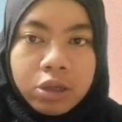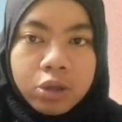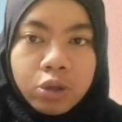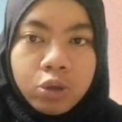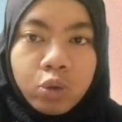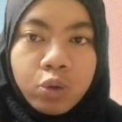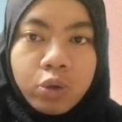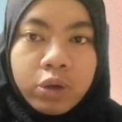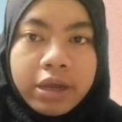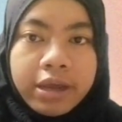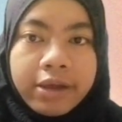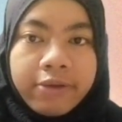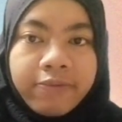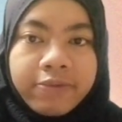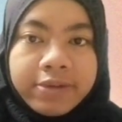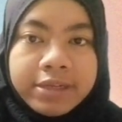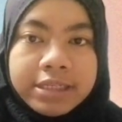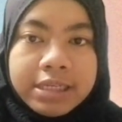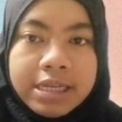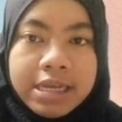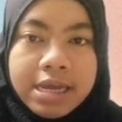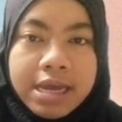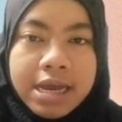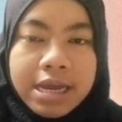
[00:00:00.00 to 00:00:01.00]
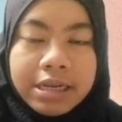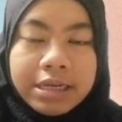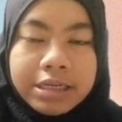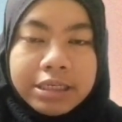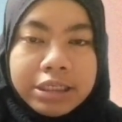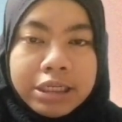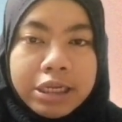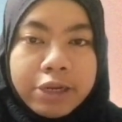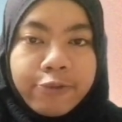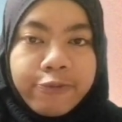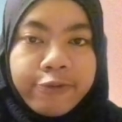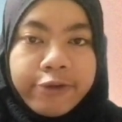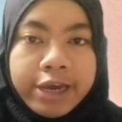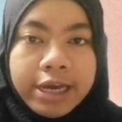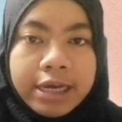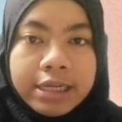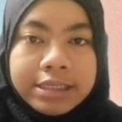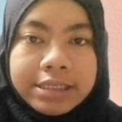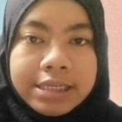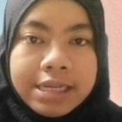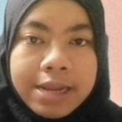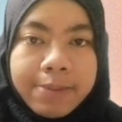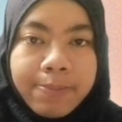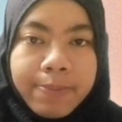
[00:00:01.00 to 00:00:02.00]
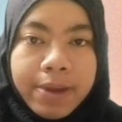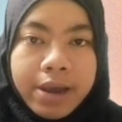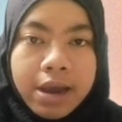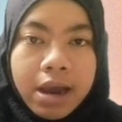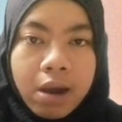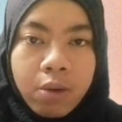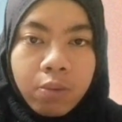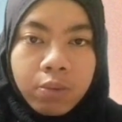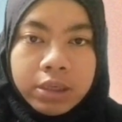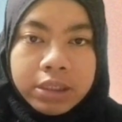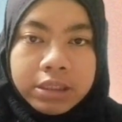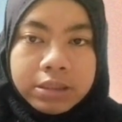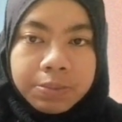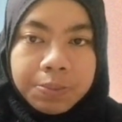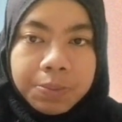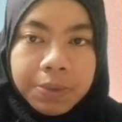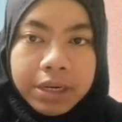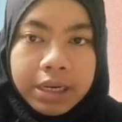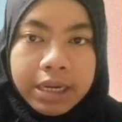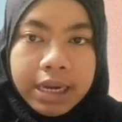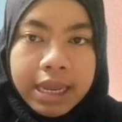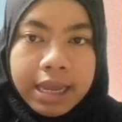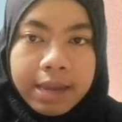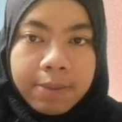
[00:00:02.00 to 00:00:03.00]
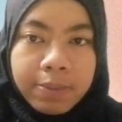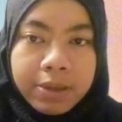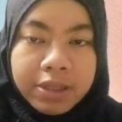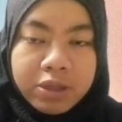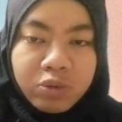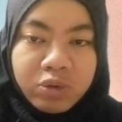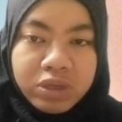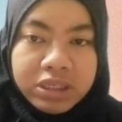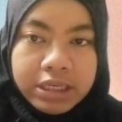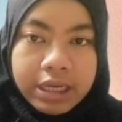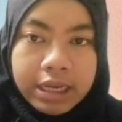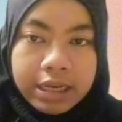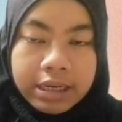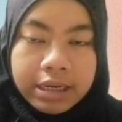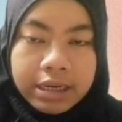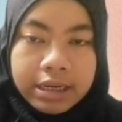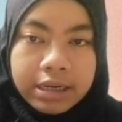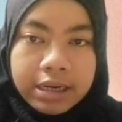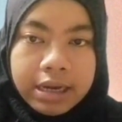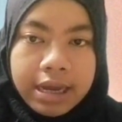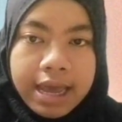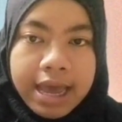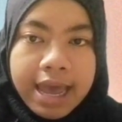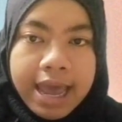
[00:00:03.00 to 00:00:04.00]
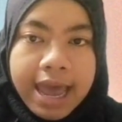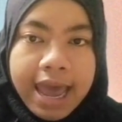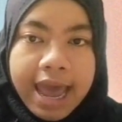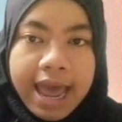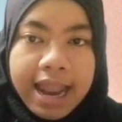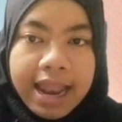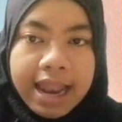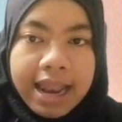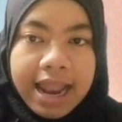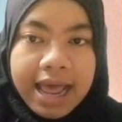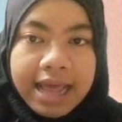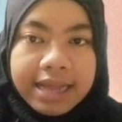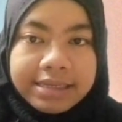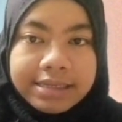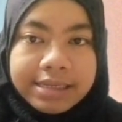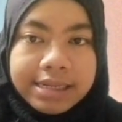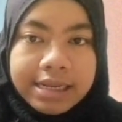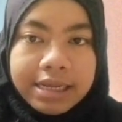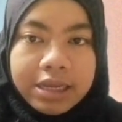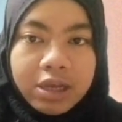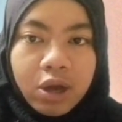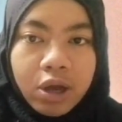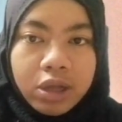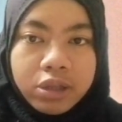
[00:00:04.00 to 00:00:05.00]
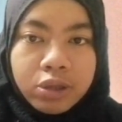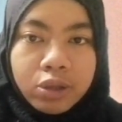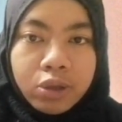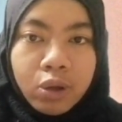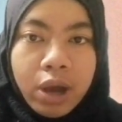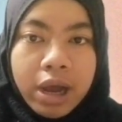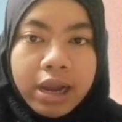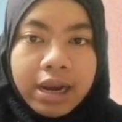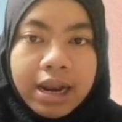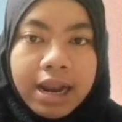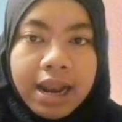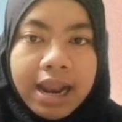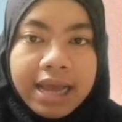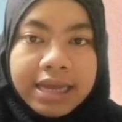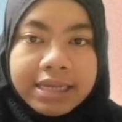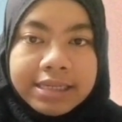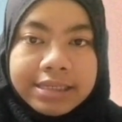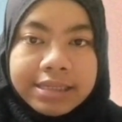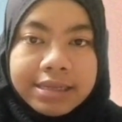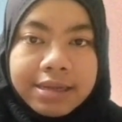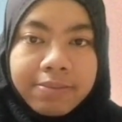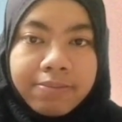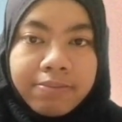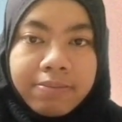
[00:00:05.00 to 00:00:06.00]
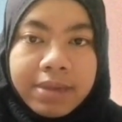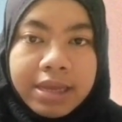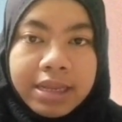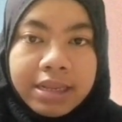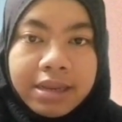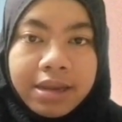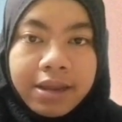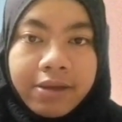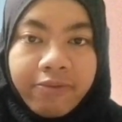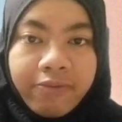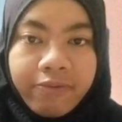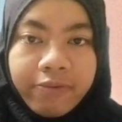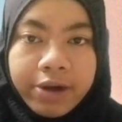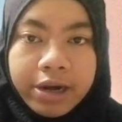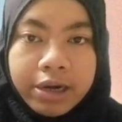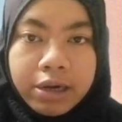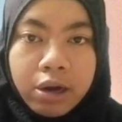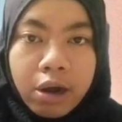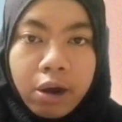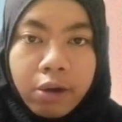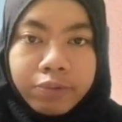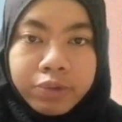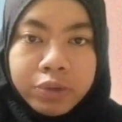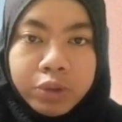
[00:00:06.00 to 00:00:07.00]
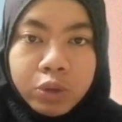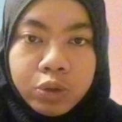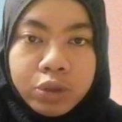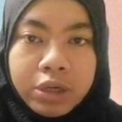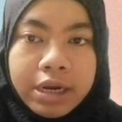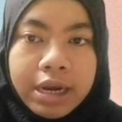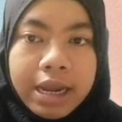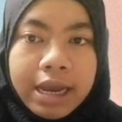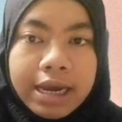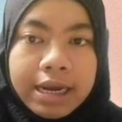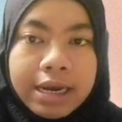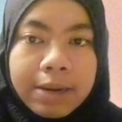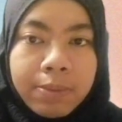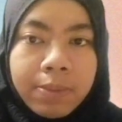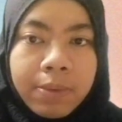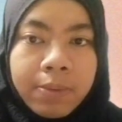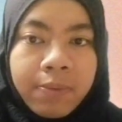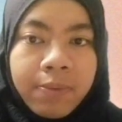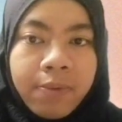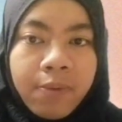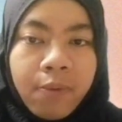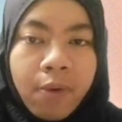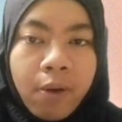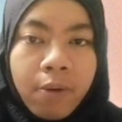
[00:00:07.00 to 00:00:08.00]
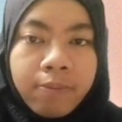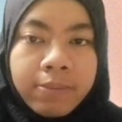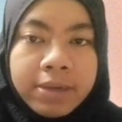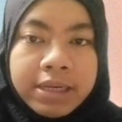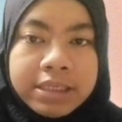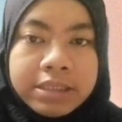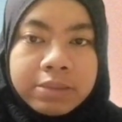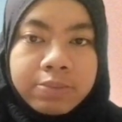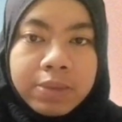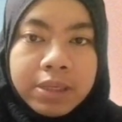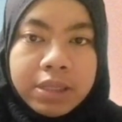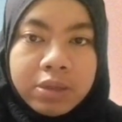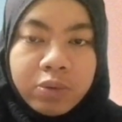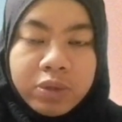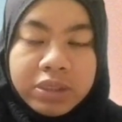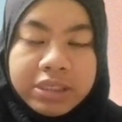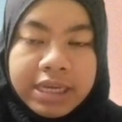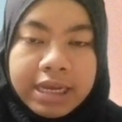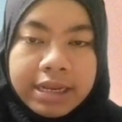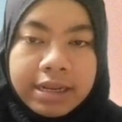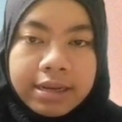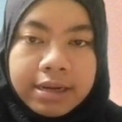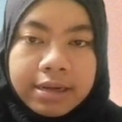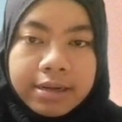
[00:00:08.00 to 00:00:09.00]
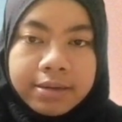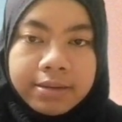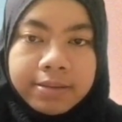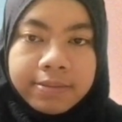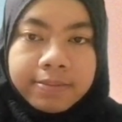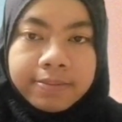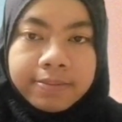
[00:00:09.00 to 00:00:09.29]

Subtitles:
to investigate the significant sleeping hours per day between gender, and lastly, to analyze the mean difference of student academic performance between gender.